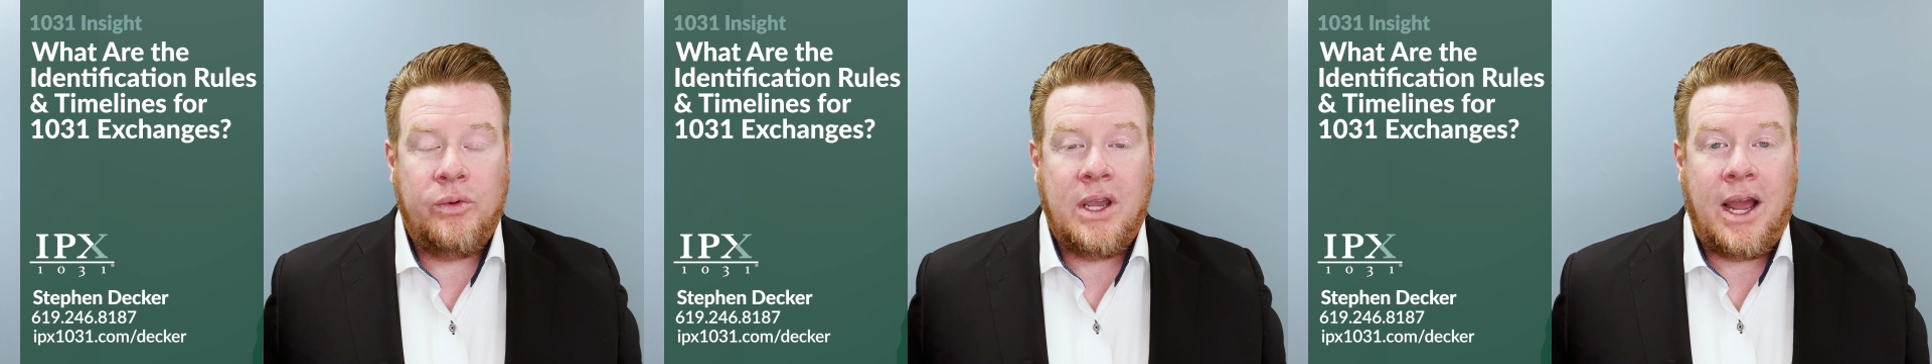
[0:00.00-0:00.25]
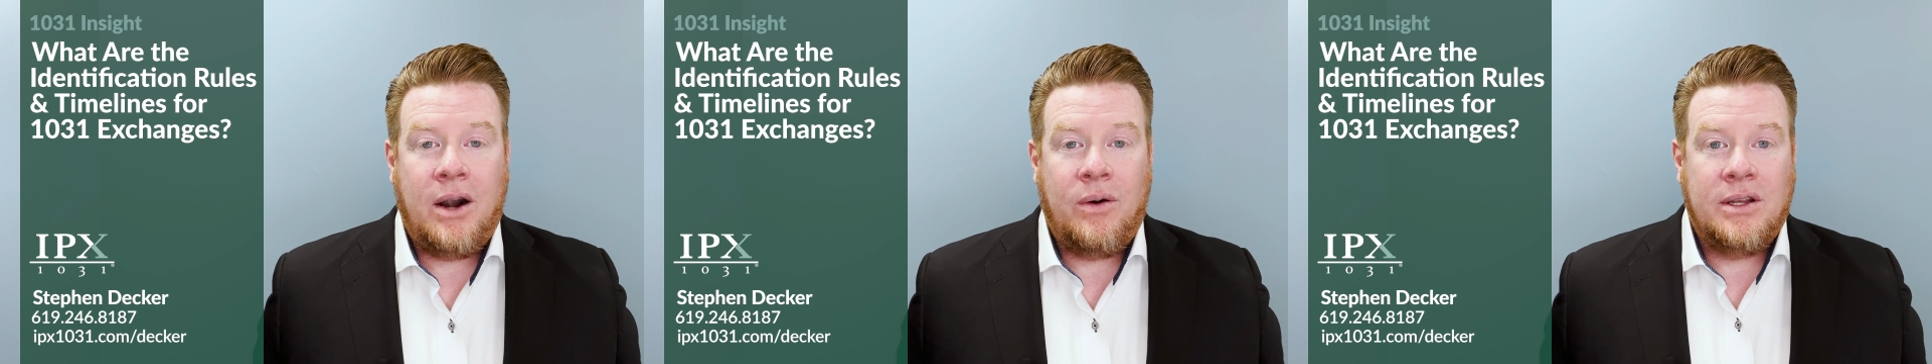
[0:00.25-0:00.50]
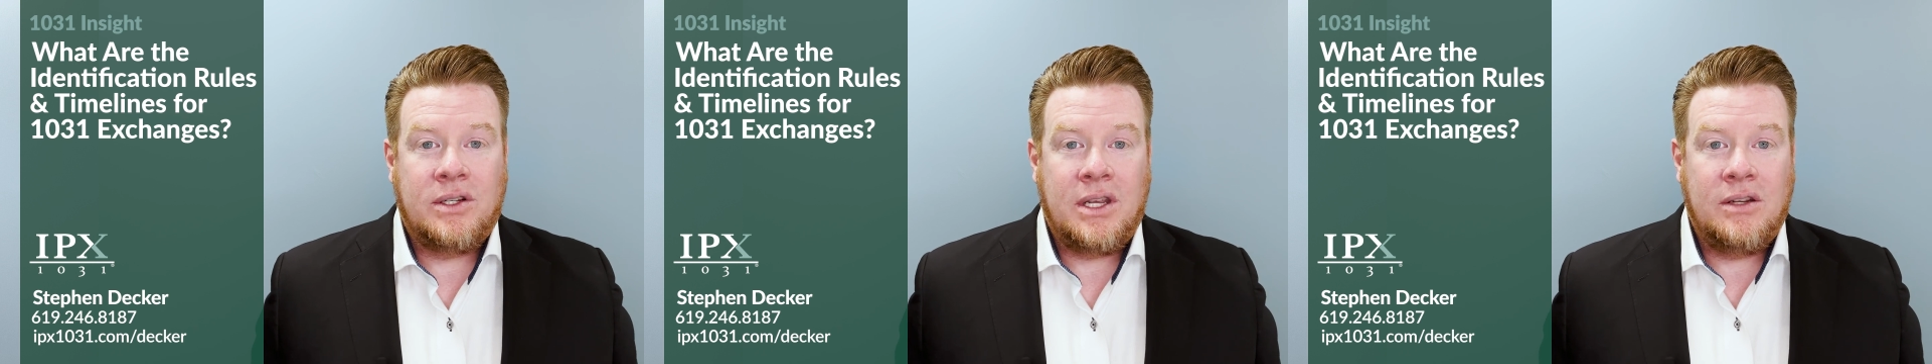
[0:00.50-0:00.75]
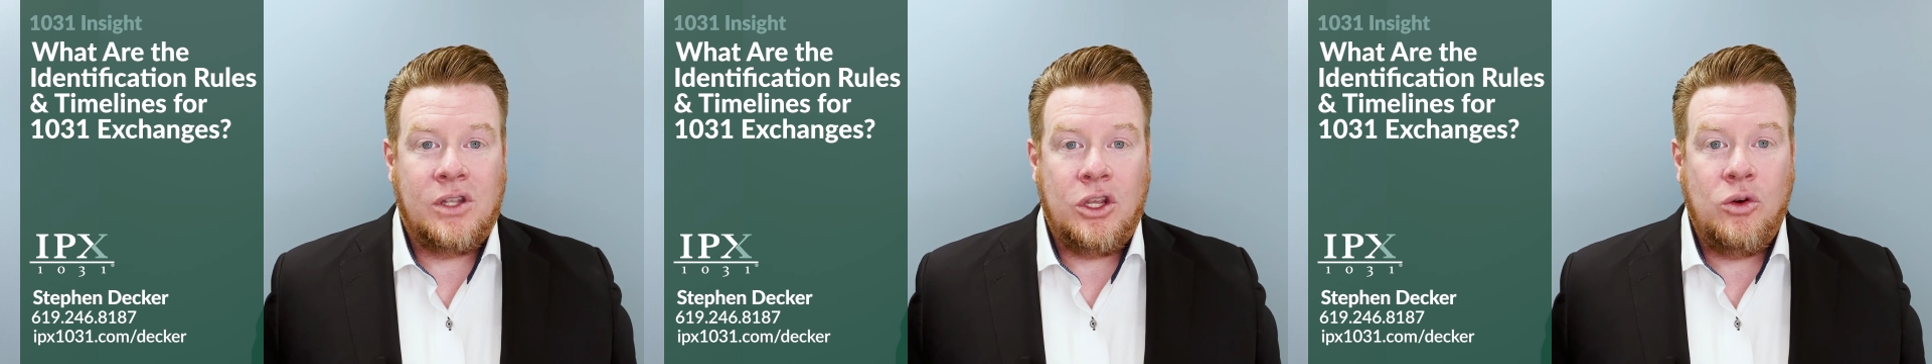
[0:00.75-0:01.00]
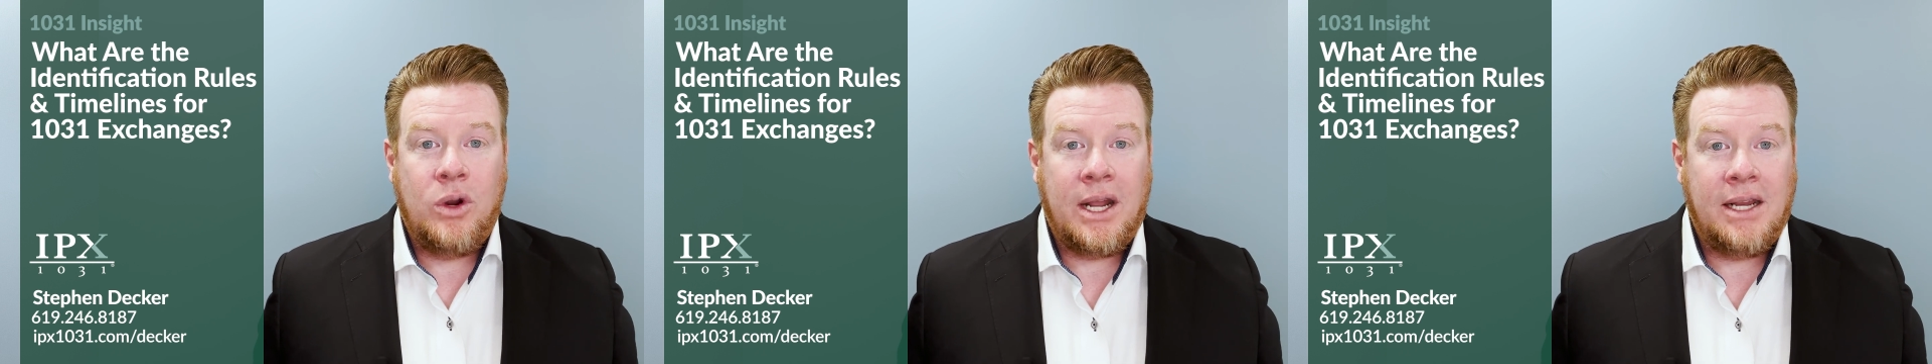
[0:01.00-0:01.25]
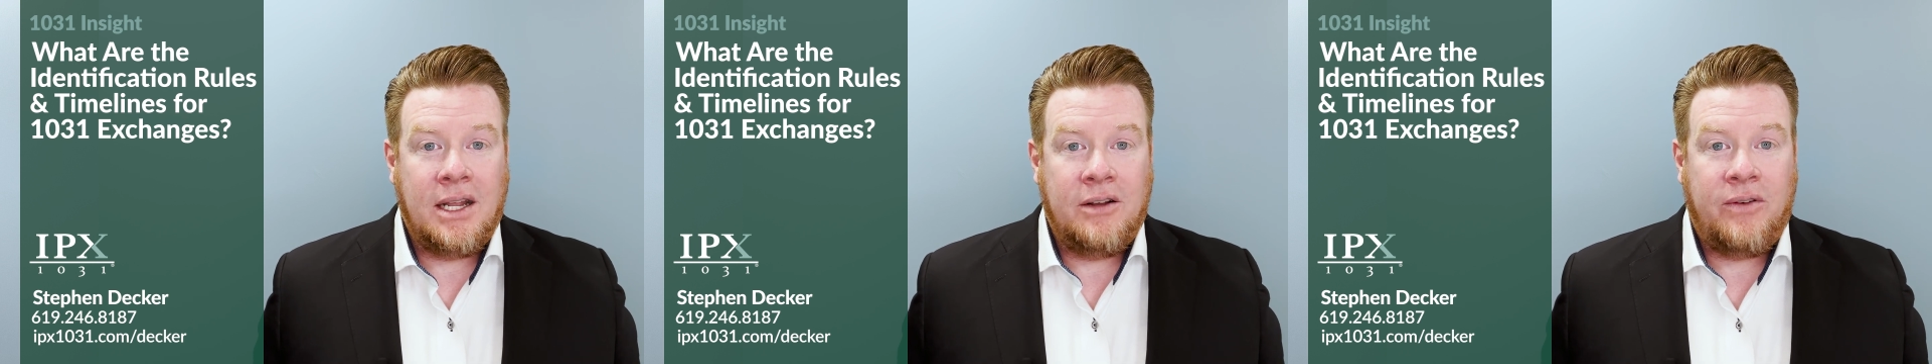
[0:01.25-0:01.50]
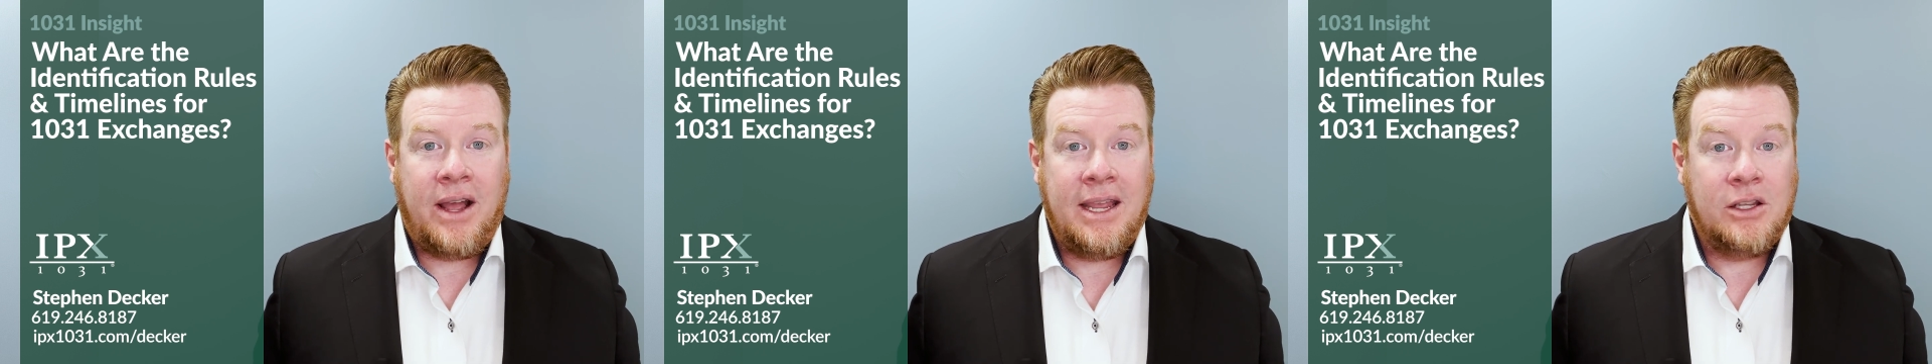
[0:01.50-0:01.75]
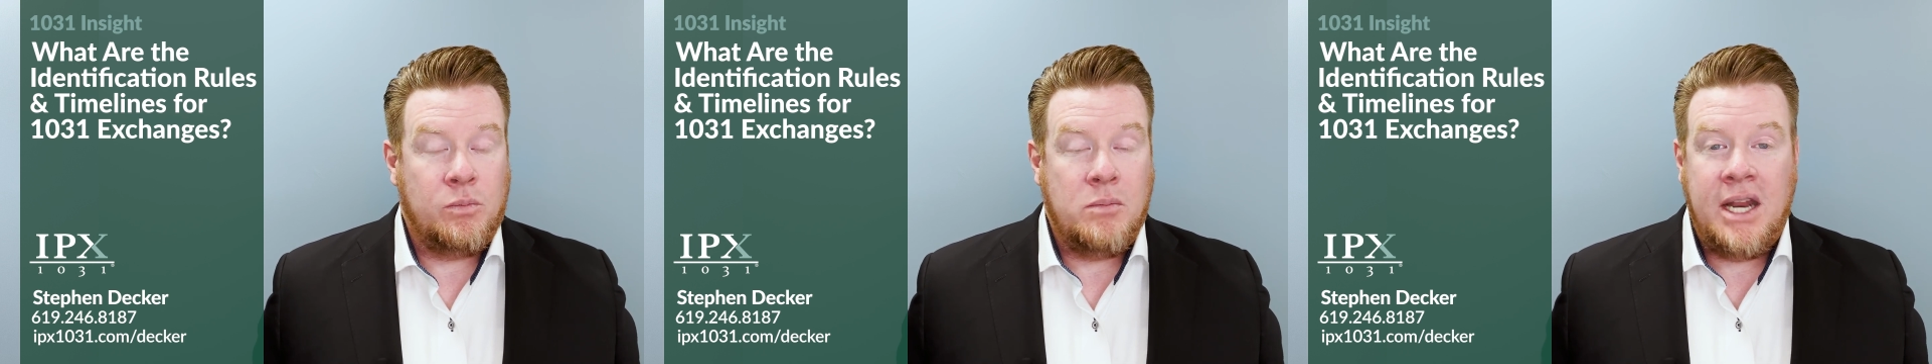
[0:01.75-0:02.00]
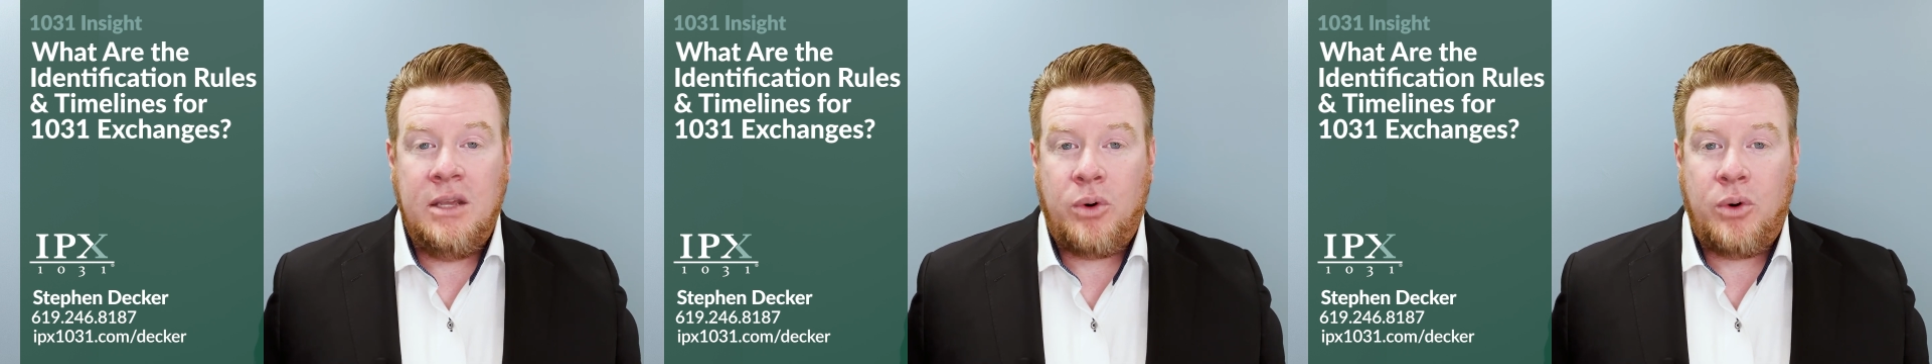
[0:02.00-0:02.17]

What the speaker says: the IRS says that you can identify as many